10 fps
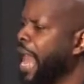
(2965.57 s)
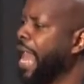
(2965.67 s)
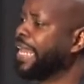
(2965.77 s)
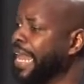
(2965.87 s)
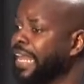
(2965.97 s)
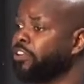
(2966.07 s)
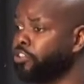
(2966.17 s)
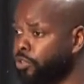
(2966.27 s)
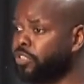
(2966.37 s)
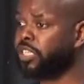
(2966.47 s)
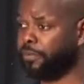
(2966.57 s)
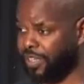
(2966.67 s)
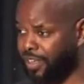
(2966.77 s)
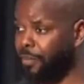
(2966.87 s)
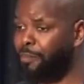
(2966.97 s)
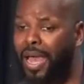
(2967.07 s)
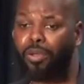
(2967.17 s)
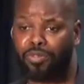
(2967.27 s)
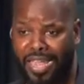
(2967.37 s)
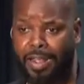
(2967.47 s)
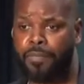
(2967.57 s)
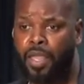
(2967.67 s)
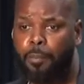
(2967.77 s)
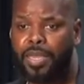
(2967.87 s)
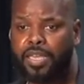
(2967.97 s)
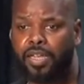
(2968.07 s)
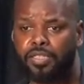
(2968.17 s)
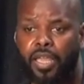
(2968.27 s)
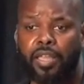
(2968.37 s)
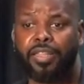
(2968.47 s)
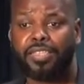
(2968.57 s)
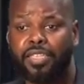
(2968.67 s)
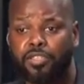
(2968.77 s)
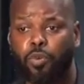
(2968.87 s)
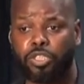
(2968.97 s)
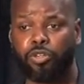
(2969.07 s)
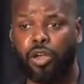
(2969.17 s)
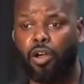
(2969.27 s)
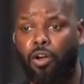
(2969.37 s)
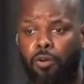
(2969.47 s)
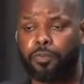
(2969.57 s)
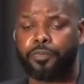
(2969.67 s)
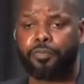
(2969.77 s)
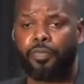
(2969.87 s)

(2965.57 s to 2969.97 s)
I got to do something about that, because this is what you call